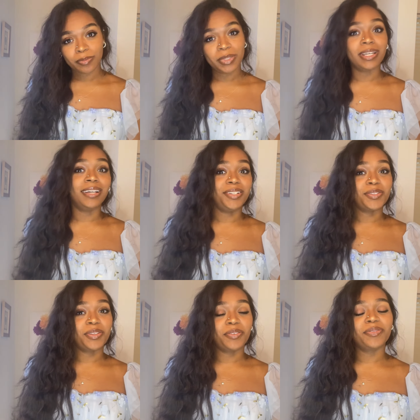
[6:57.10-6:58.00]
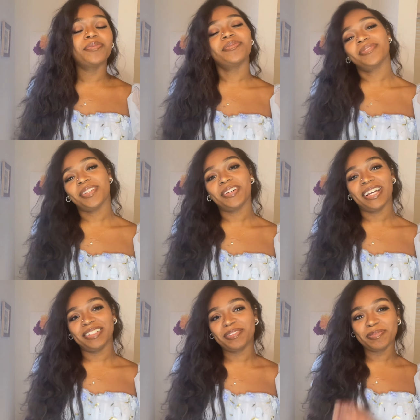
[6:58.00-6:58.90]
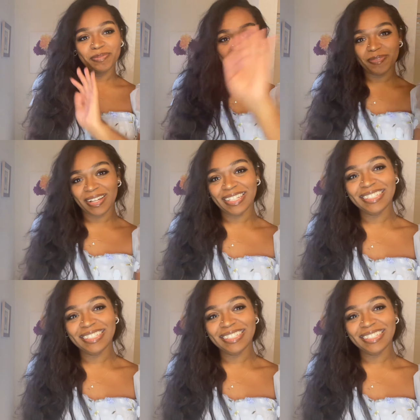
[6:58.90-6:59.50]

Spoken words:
Be kind to yourself. Okay, bye.